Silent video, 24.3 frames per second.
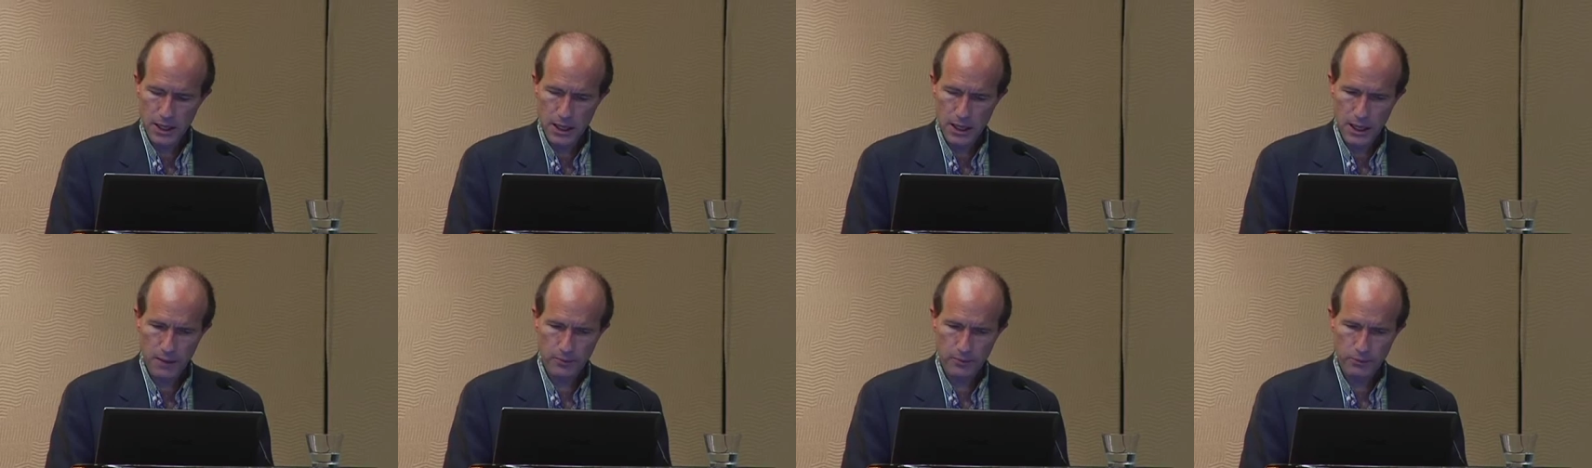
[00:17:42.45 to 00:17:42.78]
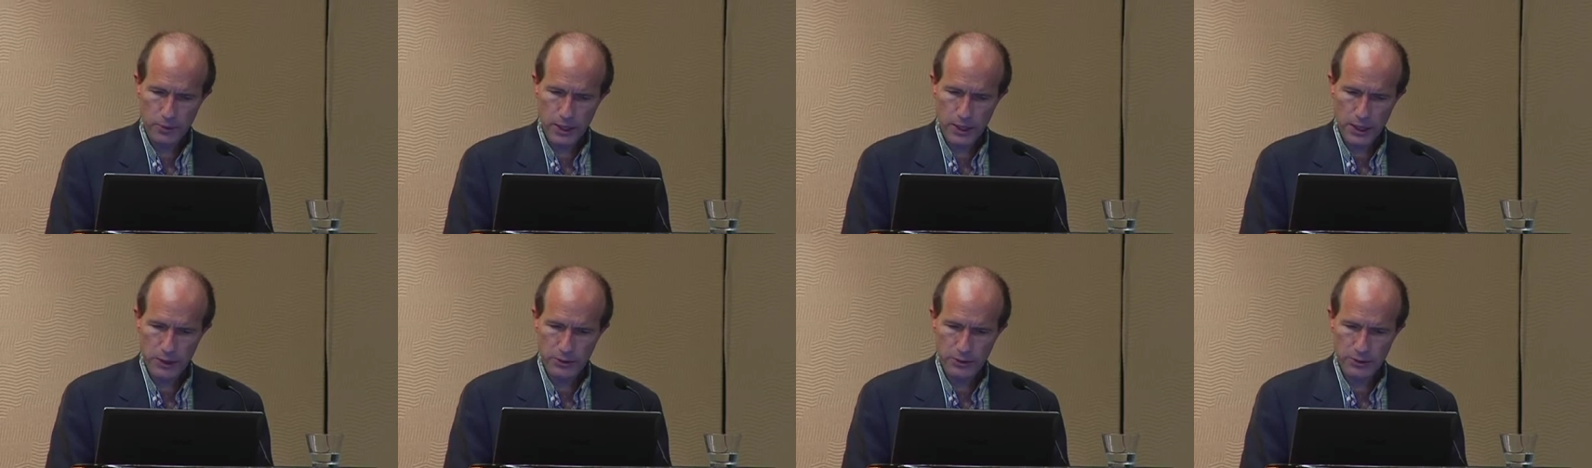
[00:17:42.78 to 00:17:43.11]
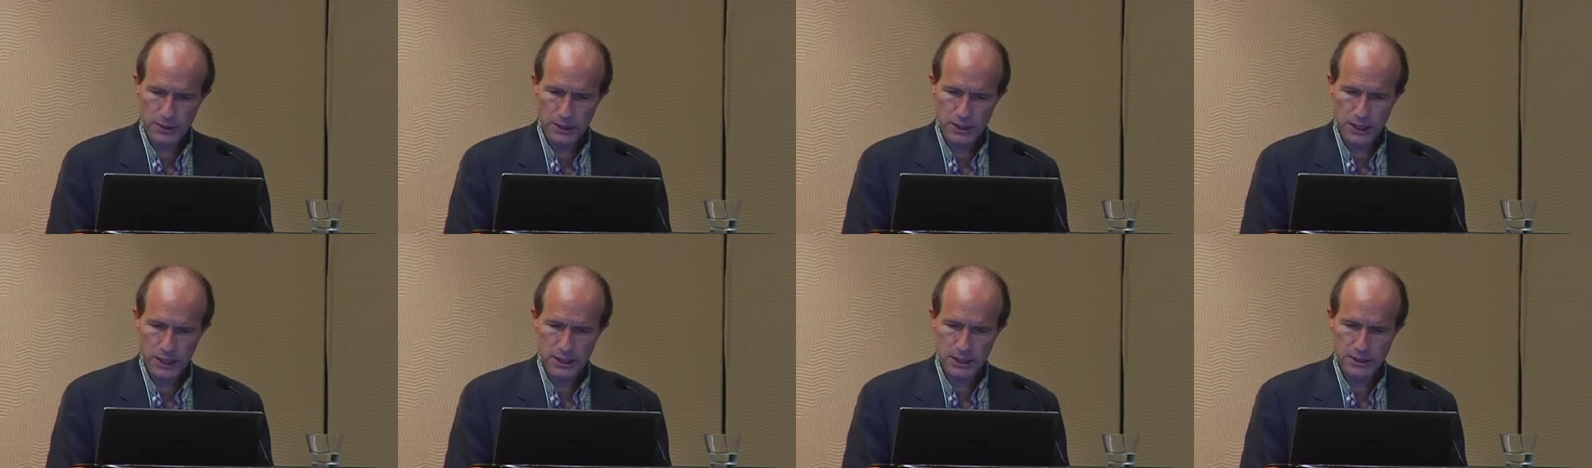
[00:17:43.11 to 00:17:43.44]
and
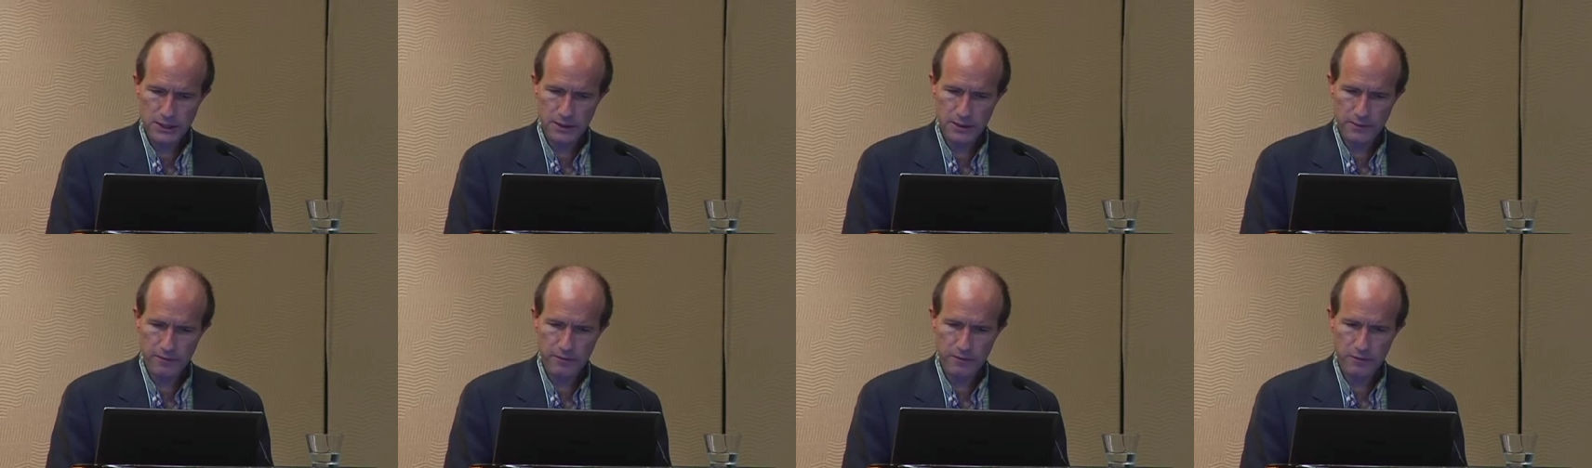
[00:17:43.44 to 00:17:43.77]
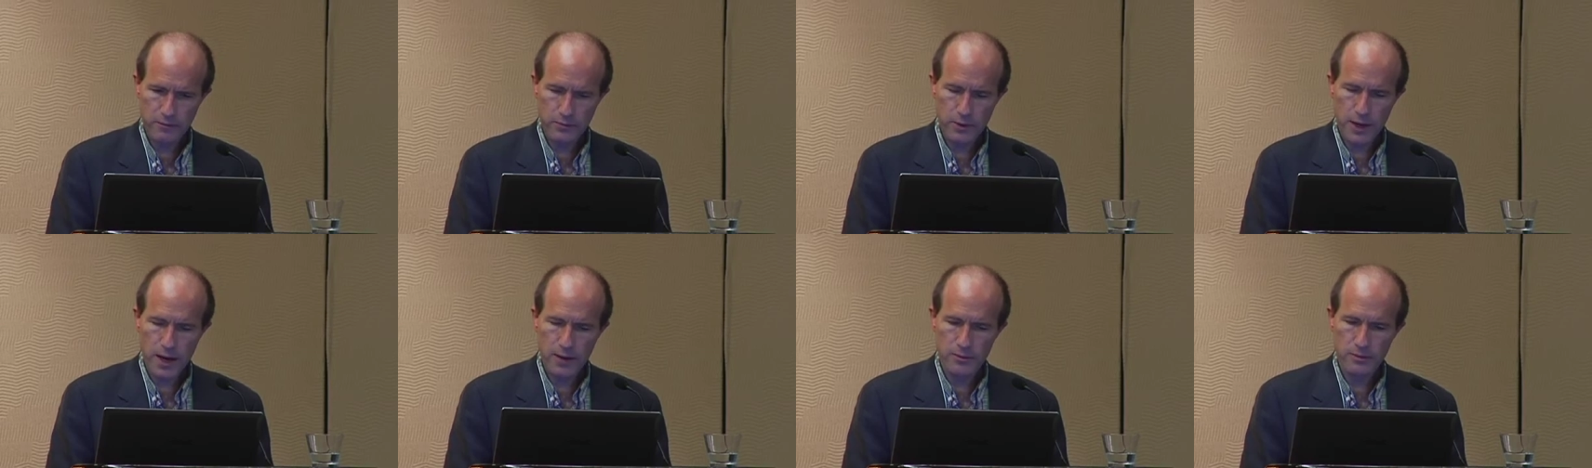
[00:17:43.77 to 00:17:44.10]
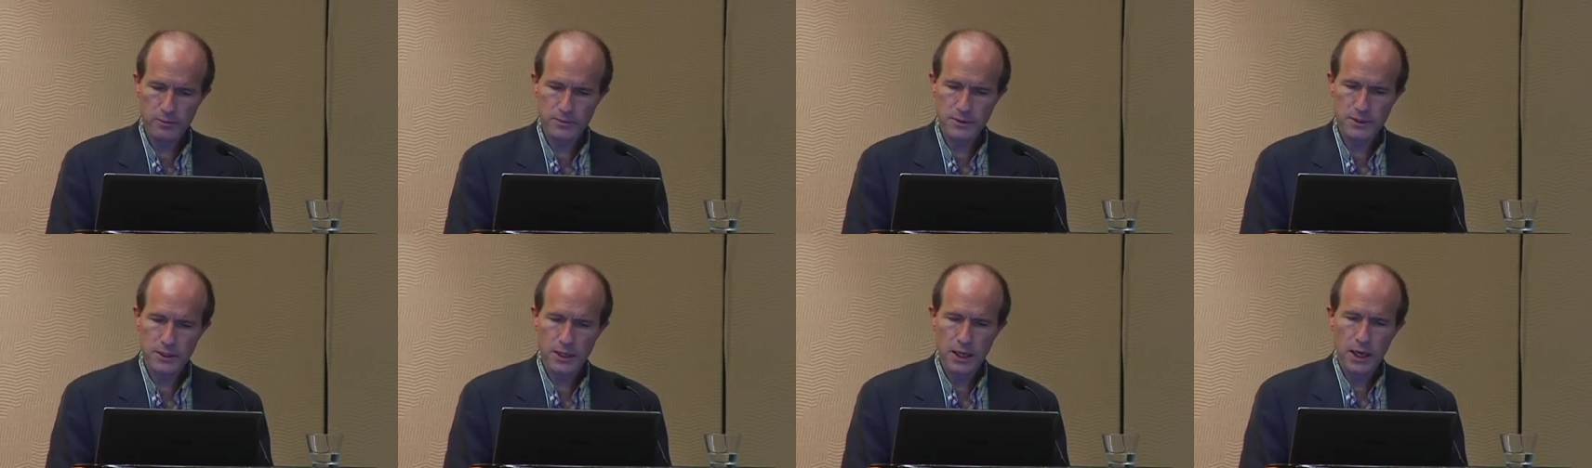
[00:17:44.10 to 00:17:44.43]
prioritized some of the
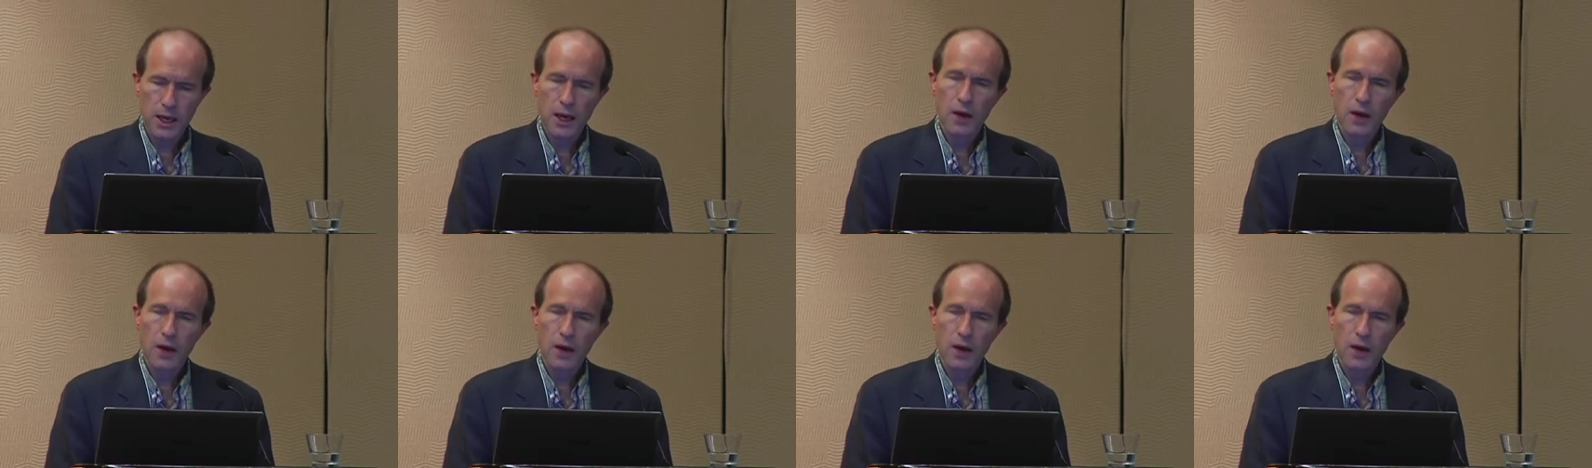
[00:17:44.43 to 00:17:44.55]
problems.